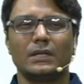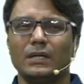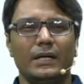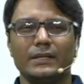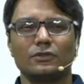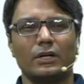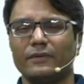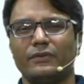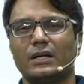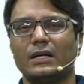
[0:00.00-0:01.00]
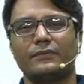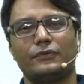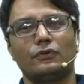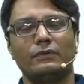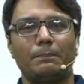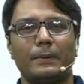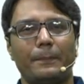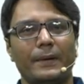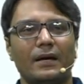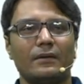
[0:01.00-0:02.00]
It is not difficult. If you will
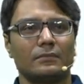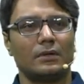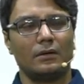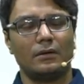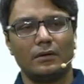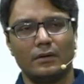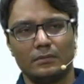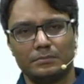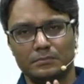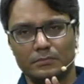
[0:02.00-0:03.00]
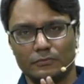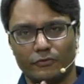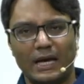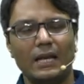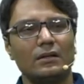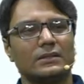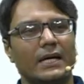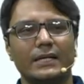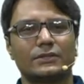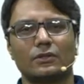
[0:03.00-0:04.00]
prepare well,
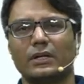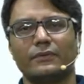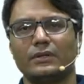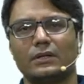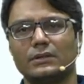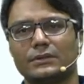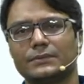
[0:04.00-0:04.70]
then it's not difficult.